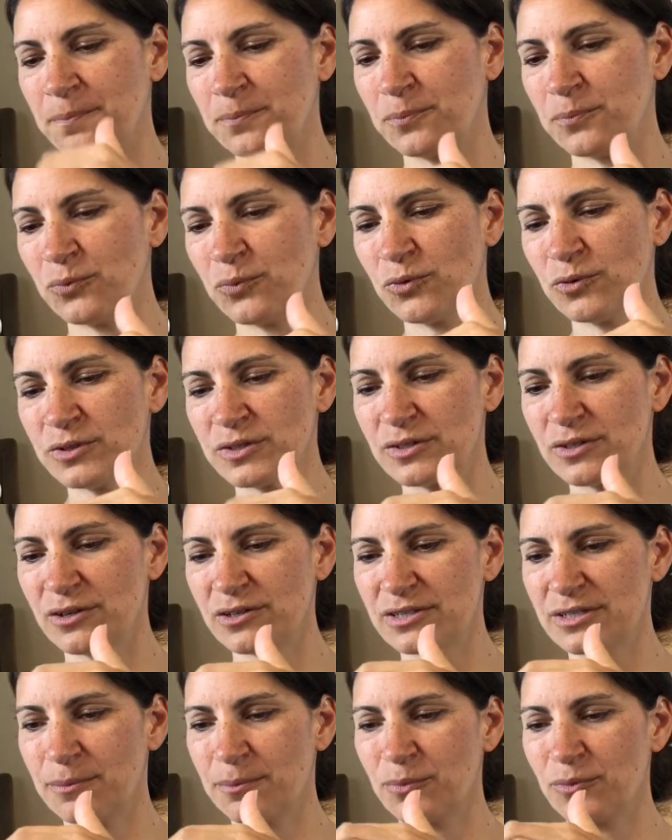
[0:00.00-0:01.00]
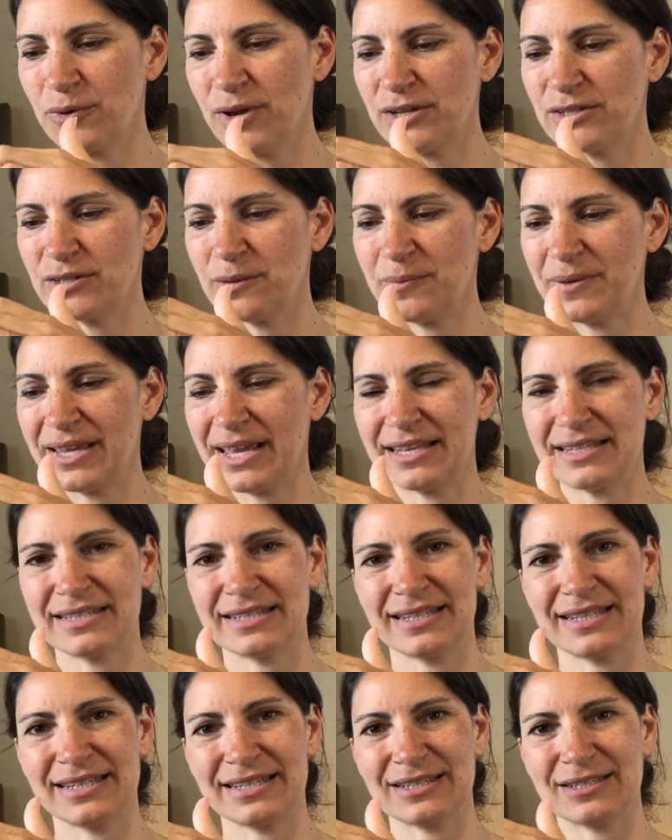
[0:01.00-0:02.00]
first start to brush up
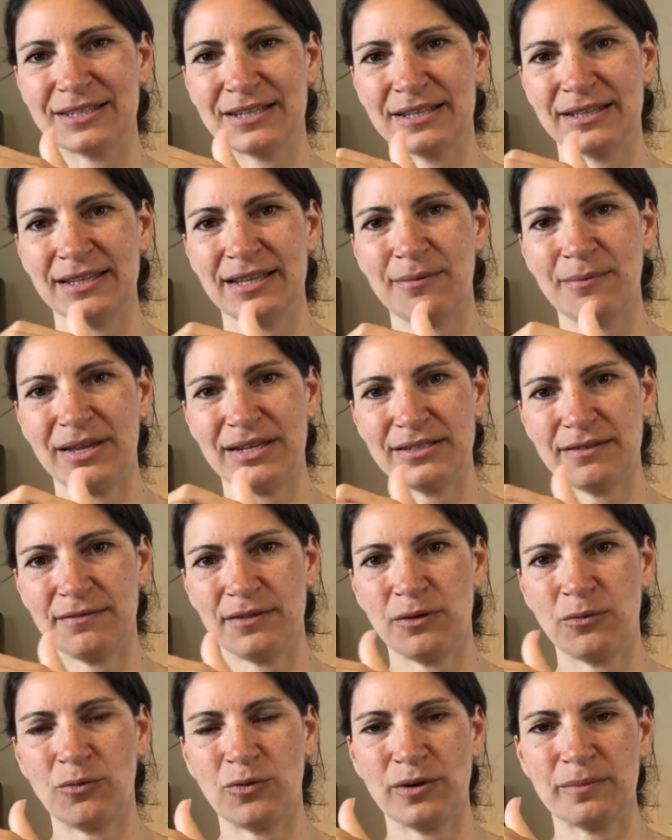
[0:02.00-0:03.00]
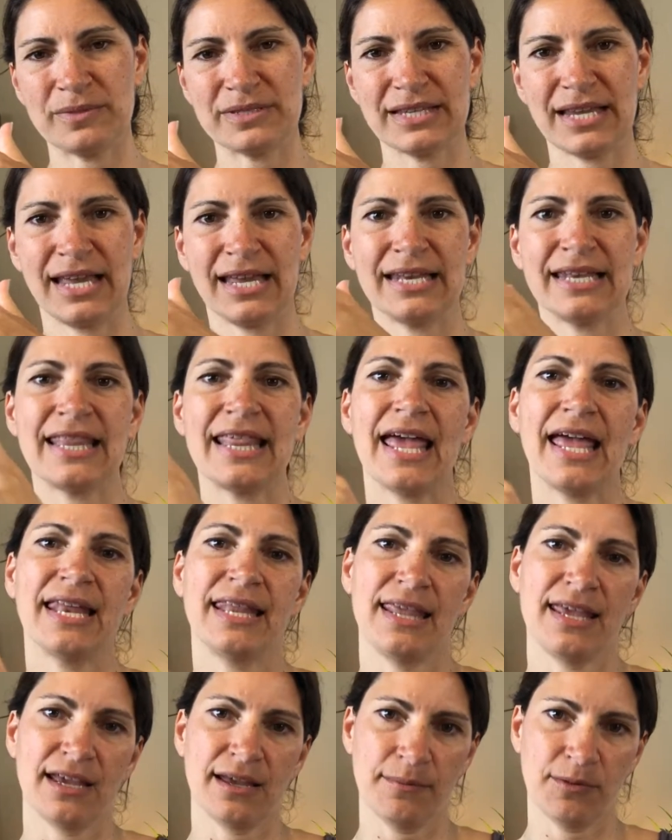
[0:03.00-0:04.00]
against this limit of the warm sand, then
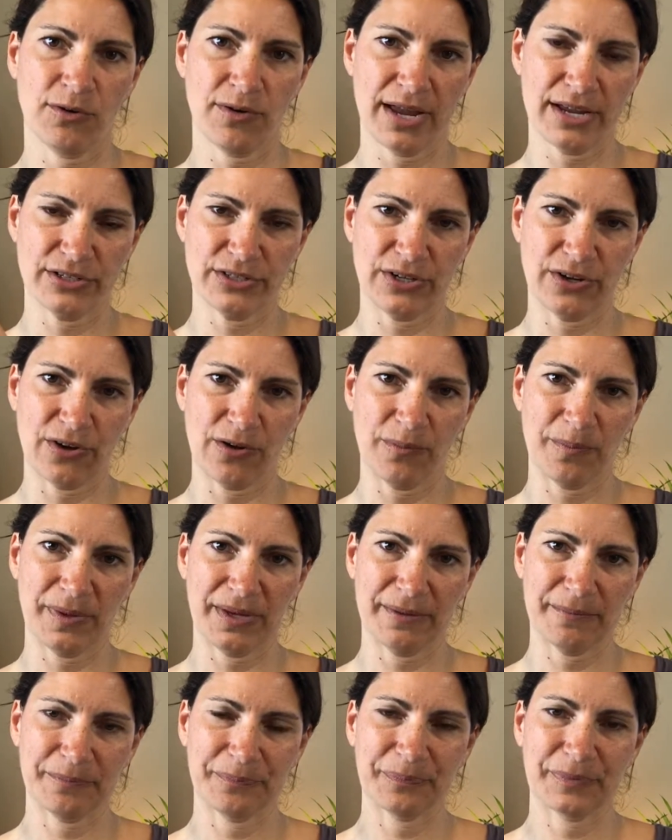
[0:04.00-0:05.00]
they come crashing open.